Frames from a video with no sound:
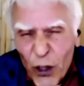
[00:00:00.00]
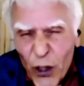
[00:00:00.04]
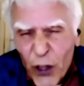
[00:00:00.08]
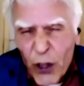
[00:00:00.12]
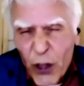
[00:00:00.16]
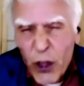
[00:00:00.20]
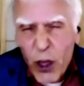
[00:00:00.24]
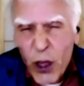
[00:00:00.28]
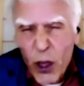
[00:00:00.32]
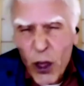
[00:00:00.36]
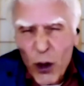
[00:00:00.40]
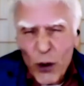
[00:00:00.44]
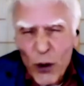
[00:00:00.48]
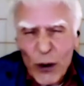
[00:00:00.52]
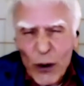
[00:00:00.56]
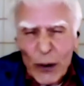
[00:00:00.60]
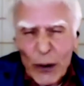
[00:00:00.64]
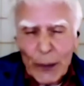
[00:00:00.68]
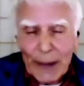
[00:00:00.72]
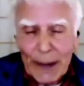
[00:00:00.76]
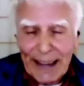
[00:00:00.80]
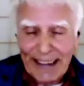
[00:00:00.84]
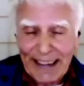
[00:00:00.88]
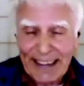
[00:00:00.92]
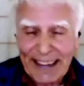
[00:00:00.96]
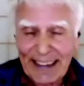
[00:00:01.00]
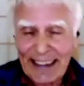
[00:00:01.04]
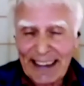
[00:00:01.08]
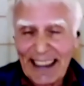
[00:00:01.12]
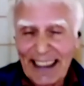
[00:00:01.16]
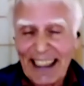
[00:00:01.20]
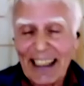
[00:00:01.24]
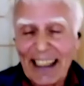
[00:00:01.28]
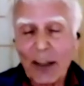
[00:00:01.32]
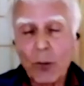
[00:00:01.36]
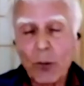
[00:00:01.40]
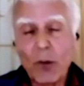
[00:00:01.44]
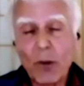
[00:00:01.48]
through it in
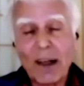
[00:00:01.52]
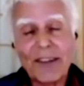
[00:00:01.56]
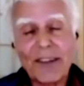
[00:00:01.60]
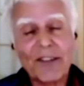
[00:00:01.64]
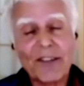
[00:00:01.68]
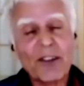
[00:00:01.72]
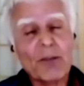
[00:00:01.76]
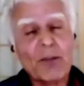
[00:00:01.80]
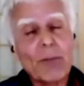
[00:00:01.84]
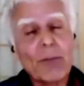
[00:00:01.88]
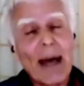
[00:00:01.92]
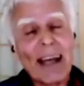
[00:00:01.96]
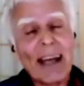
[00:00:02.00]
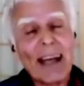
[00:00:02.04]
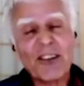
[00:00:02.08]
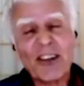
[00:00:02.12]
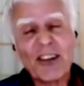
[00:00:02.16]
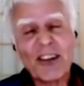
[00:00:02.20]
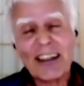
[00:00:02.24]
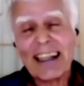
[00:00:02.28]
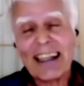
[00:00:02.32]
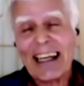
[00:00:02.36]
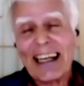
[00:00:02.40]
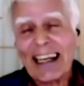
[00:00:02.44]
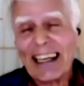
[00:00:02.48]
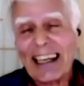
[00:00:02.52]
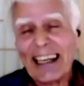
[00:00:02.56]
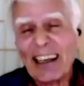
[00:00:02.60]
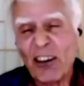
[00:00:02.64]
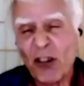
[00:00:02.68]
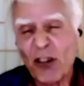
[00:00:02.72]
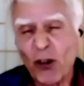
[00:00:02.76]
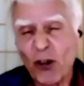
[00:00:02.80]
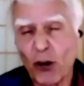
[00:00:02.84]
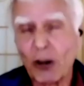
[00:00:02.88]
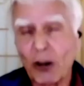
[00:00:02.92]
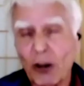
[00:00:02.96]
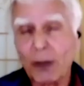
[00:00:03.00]
one's imagination,
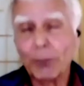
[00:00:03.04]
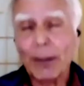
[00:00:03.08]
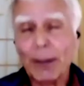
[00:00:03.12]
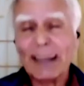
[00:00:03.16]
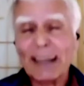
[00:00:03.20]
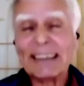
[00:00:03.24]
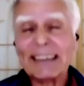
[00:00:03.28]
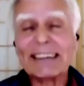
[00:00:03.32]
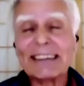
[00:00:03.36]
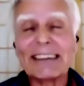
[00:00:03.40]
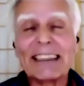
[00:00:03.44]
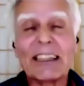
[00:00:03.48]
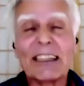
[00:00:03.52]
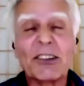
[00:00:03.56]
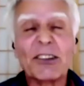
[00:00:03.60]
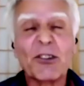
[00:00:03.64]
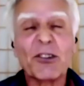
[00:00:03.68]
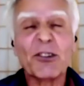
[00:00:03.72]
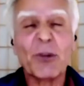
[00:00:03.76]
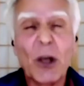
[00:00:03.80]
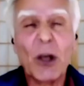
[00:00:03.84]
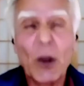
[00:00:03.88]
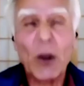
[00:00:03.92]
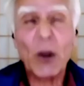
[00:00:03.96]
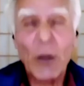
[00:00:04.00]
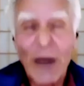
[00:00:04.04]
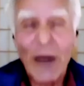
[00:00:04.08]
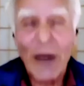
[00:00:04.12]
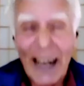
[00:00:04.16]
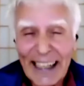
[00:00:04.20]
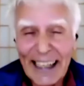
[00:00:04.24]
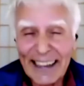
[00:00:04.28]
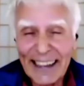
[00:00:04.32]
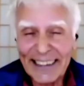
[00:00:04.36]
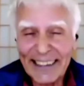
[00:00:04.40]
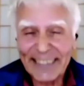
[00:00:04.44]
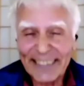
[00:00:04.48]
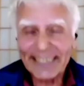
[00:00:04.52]
but it
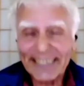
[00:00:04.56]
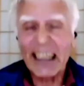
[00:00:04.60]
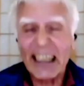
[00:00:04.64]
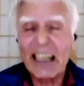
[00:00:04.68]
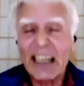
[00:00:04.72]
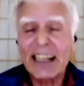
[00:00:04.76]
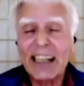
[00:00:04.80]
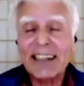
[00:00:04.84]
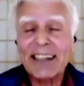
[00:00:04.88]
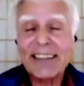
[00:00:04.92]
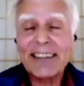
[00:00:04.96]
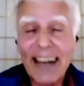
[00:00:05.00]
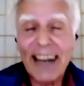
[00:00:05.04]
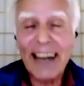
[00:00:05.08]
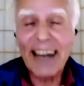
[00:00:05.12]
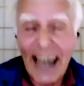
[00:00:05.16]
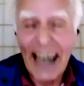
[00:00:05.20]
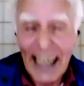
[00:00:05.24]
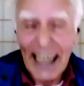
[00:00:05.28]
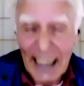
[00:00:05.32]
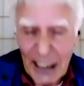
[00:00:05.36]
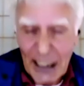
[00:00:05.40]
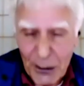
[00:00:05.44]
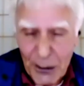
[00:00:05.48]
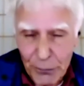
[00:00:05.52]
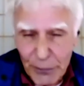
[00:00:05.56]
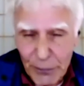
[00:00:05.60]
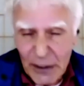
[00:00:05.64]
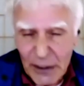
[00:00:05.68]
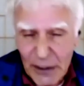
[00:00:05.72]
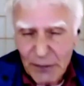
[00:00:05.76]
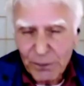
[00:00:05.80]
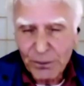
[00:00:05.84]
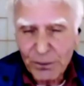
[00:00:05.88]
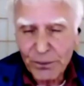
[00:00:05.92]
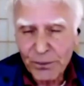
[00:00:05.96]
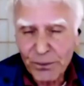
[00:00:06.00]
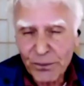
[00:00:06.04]
requires time
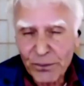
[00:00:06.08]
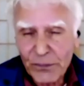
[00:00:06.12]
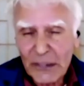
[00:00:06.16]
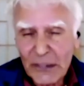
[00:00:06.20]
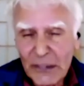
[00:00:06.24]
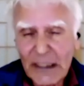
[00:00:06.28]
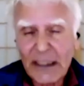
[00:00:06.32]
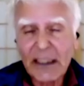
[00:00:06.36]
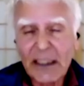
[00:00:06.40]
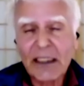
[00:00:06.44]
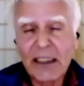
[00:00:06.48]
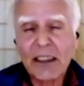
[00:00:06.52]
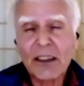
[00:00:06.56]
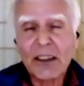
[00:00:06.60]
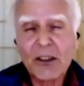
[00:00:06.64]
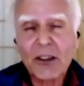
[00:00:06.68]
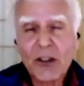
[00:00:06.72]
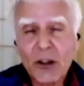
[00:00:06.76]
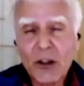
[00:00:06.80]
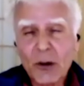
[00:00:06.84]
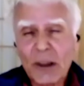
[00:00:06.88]
to